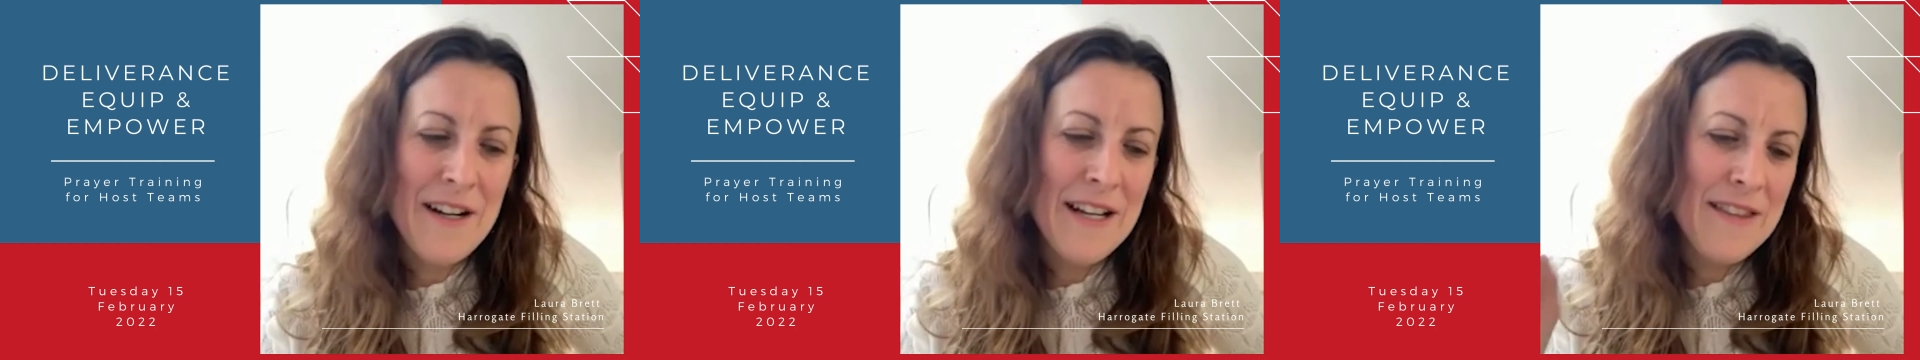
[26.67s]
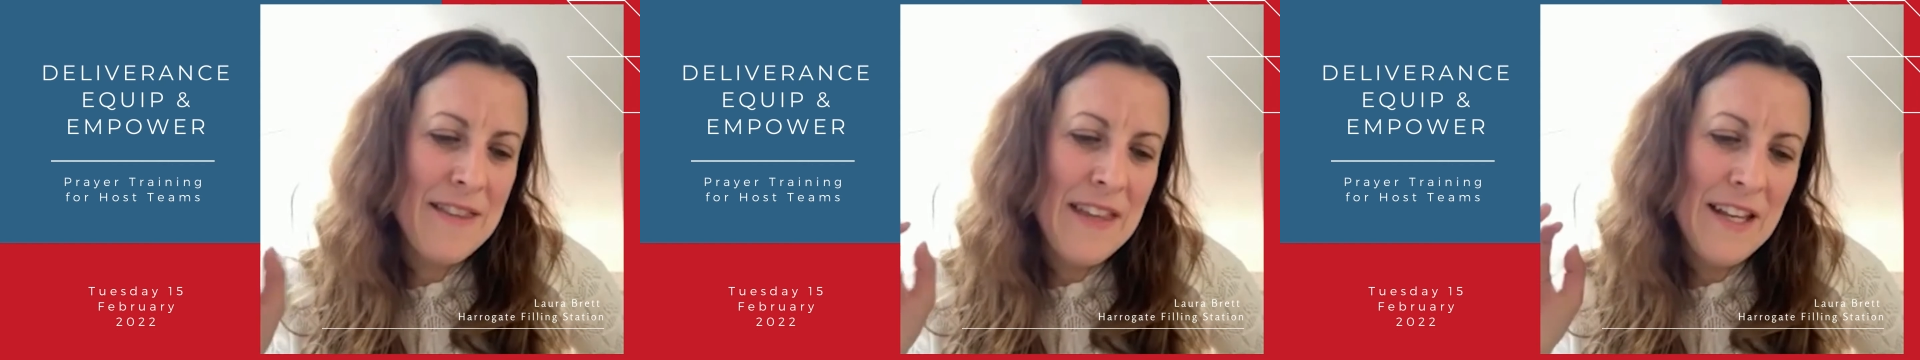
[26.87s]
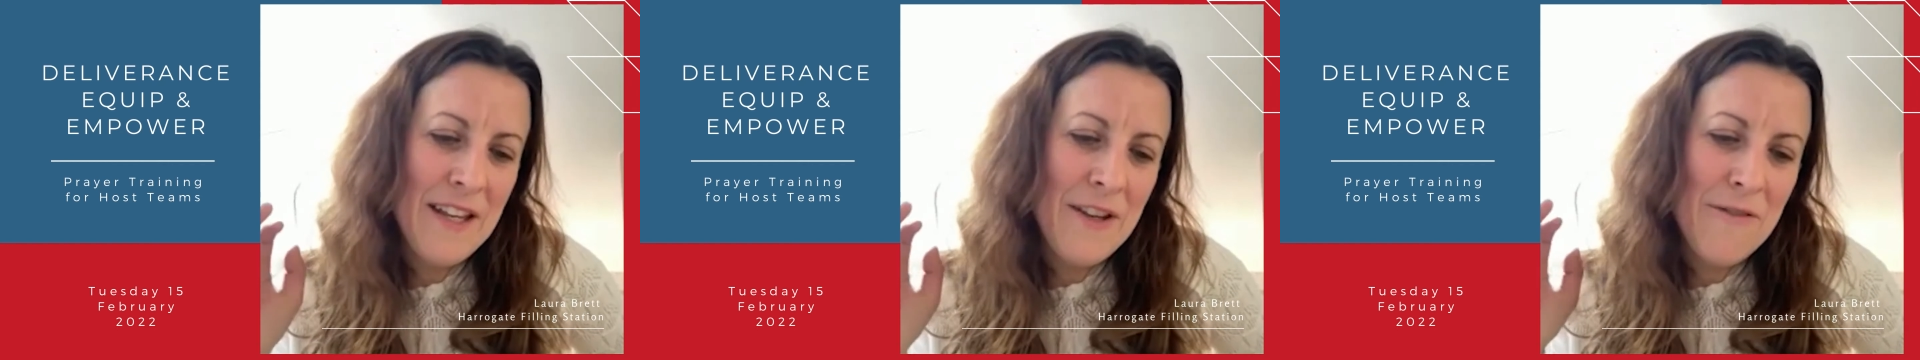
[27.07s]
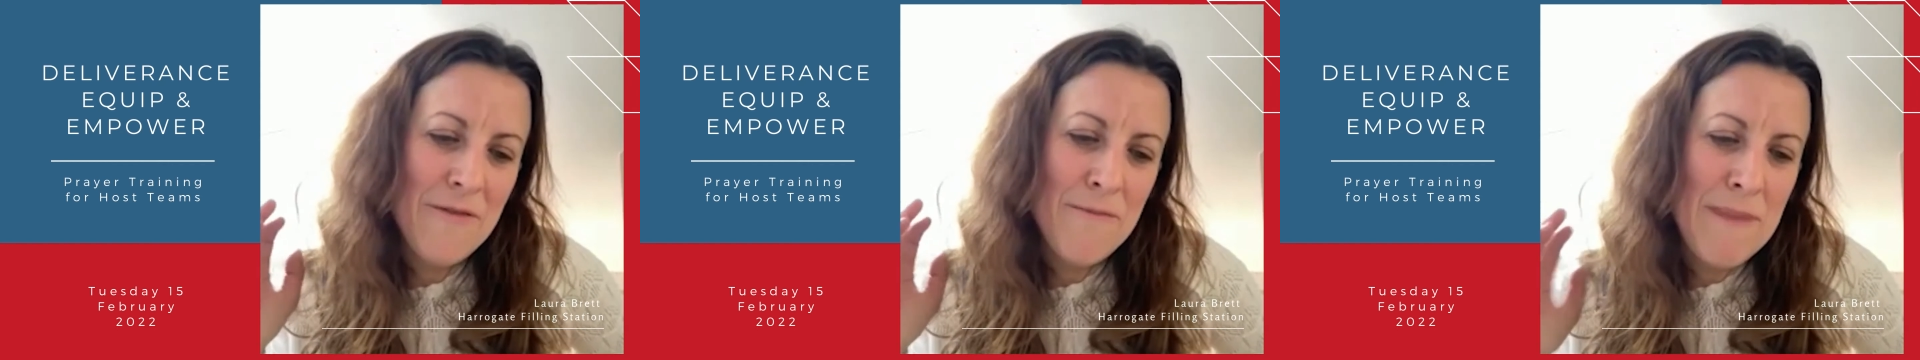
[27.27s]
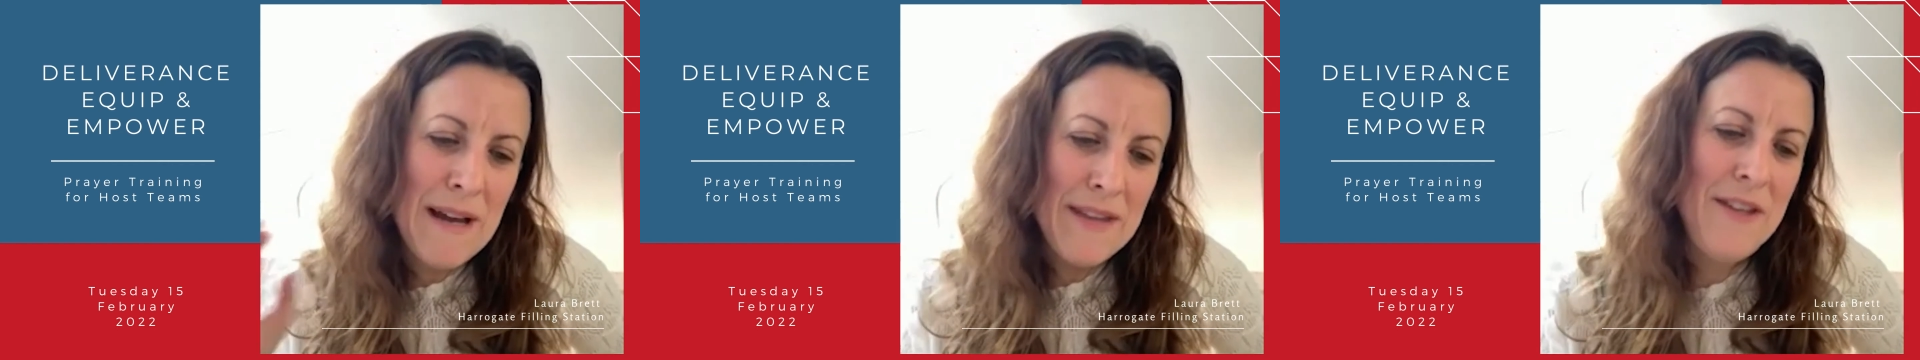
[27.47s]
I think
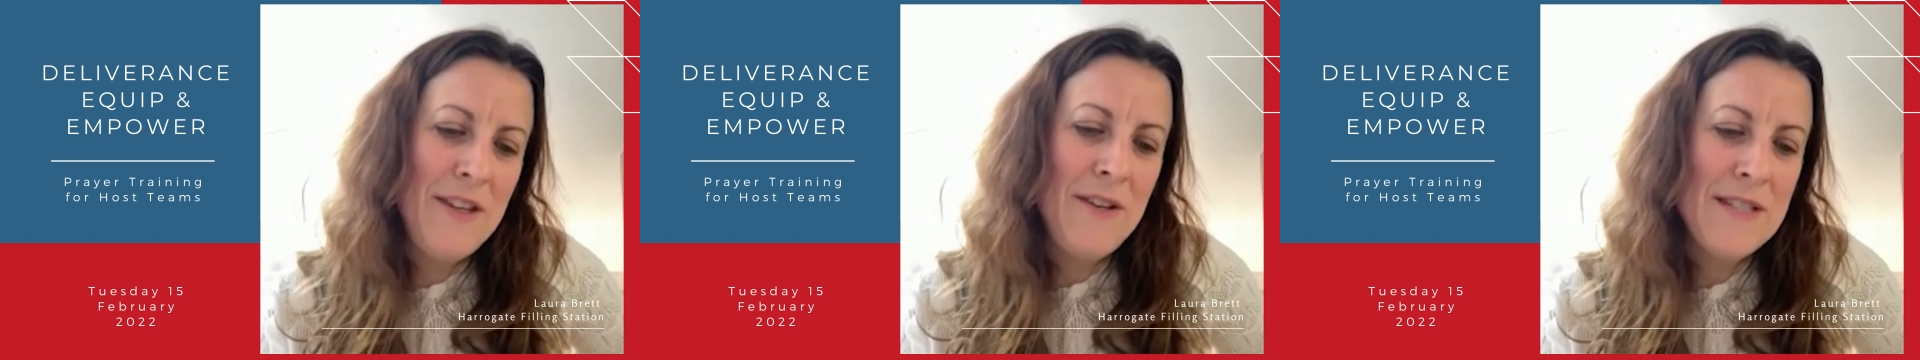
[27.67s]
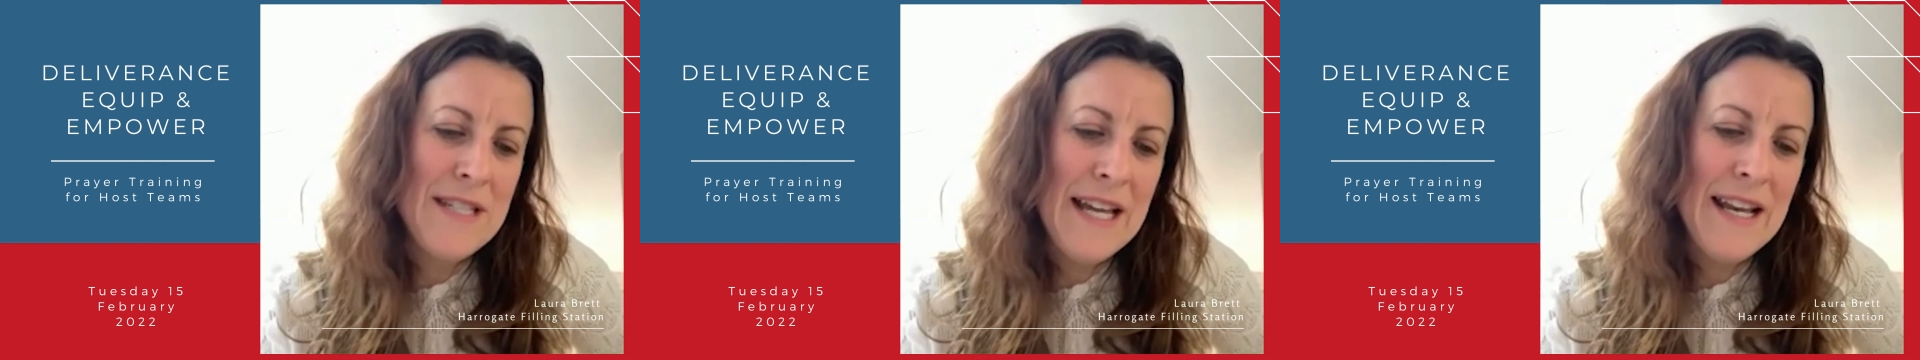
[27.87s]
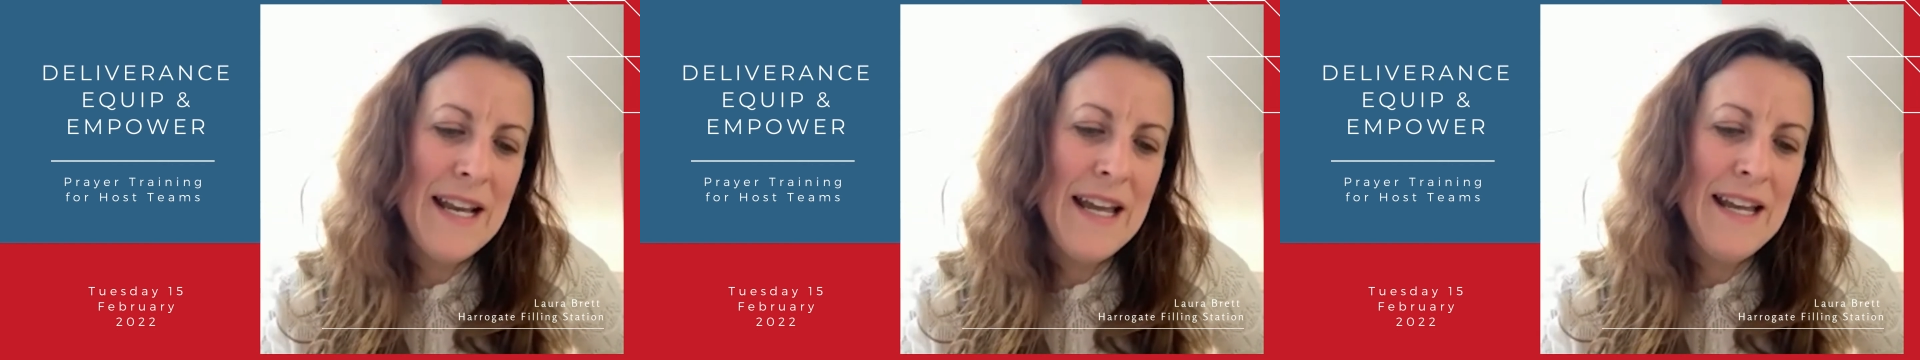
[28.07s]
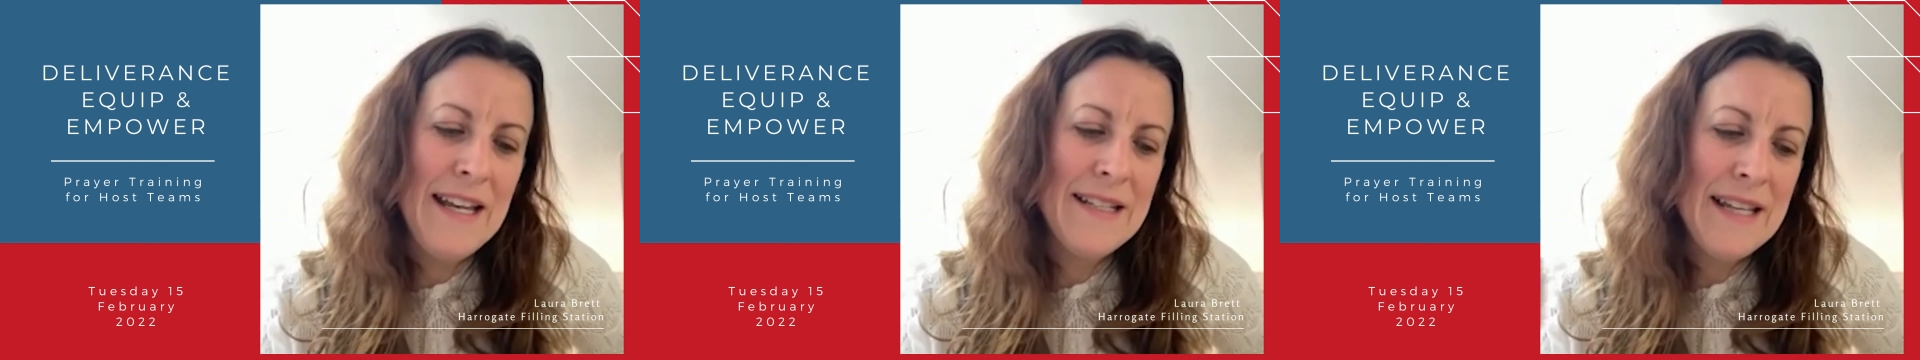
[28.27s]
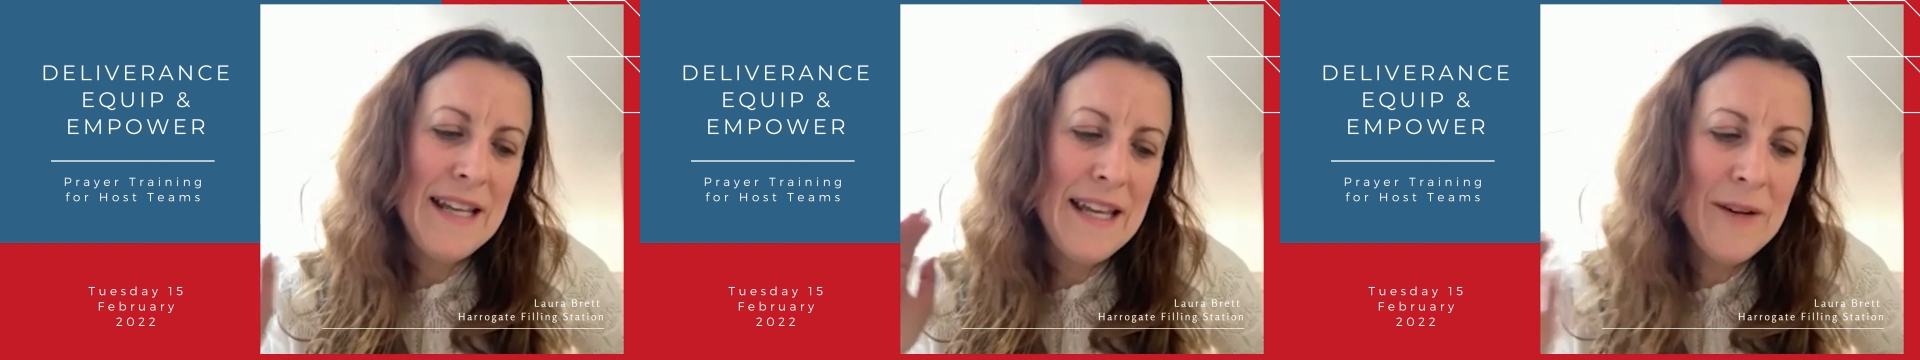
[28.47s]
of Matthew
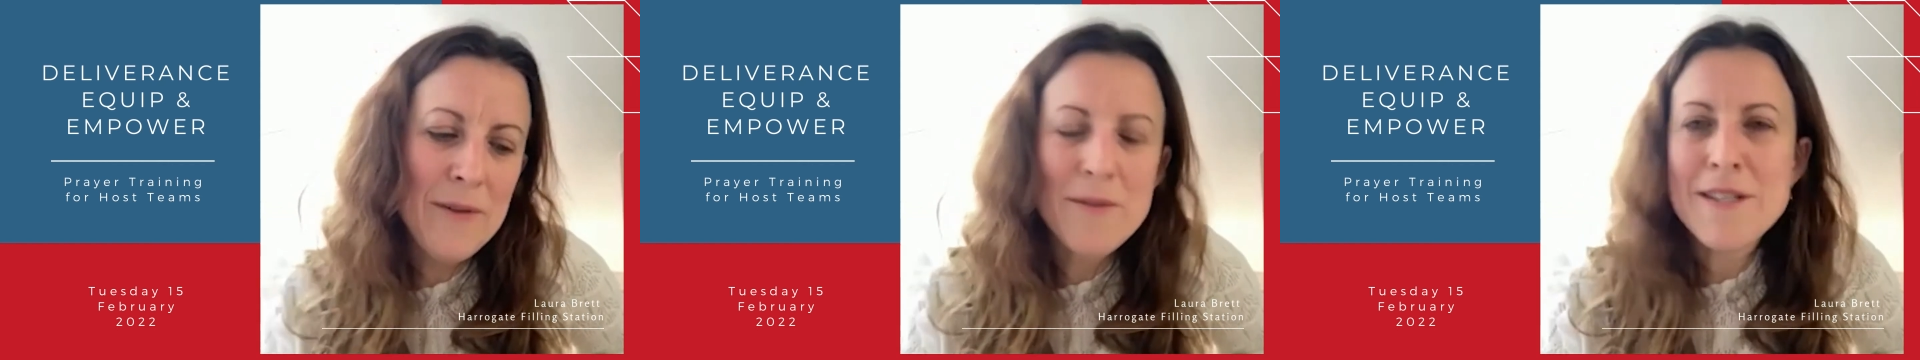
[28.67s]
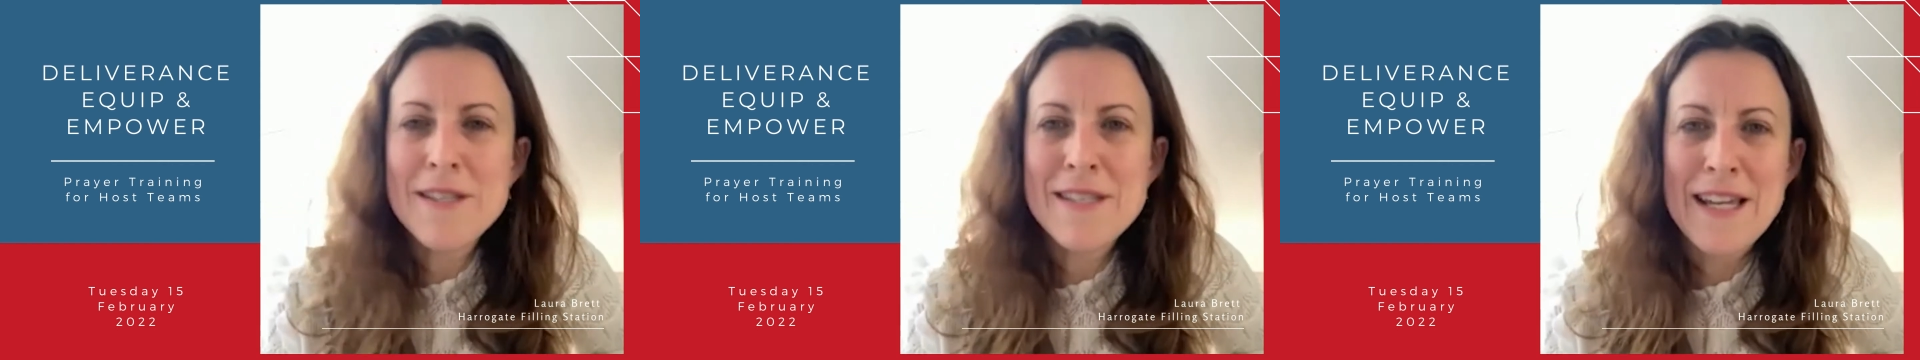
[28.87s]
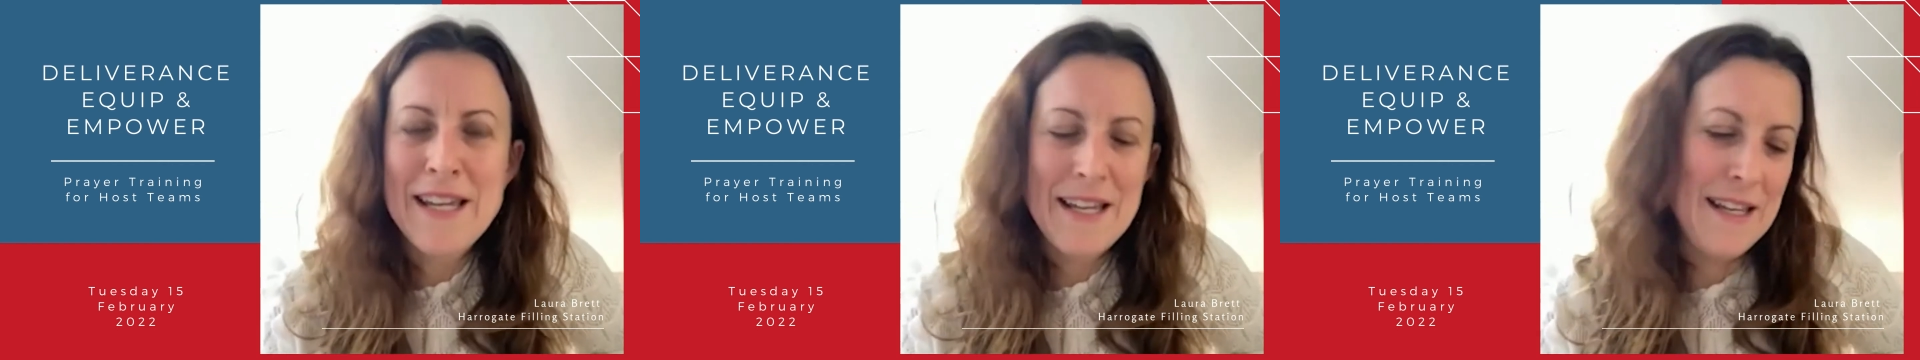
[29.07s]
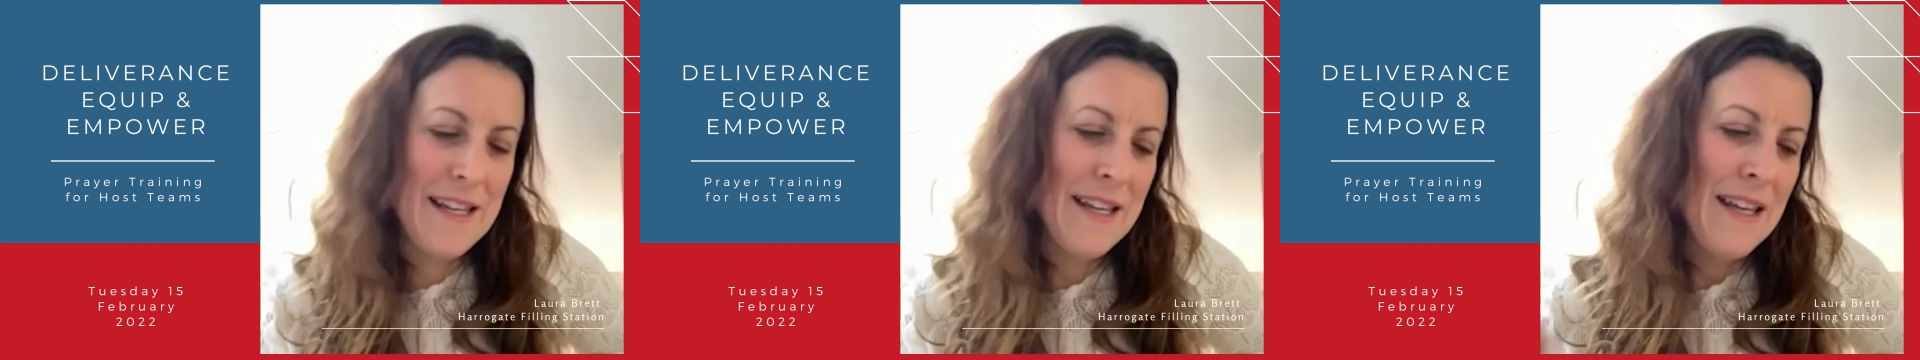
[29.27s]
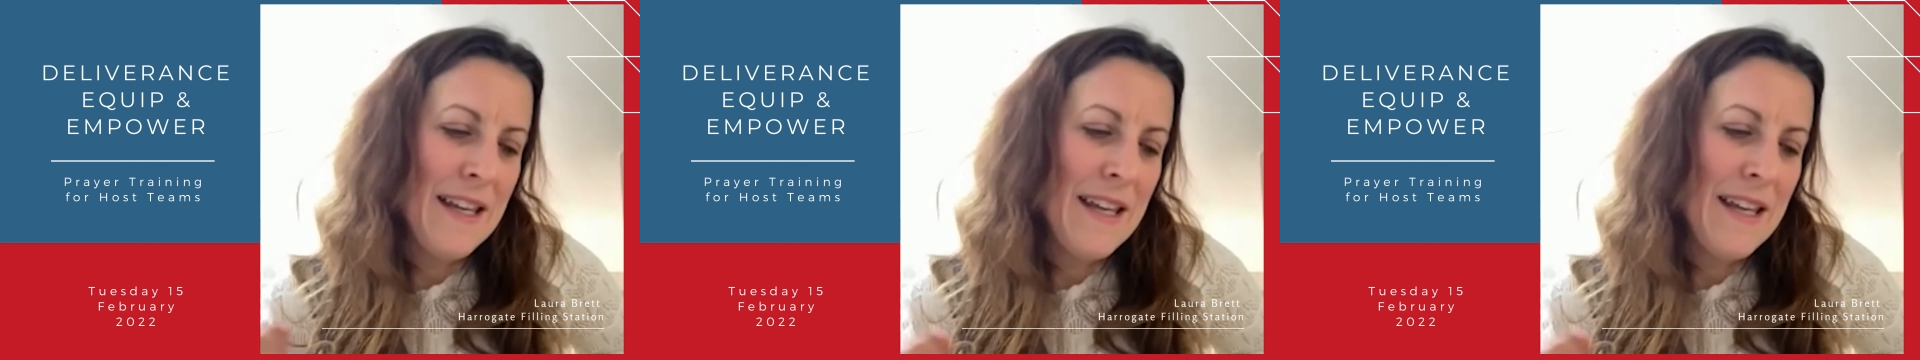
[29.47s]
10:8, heal the sick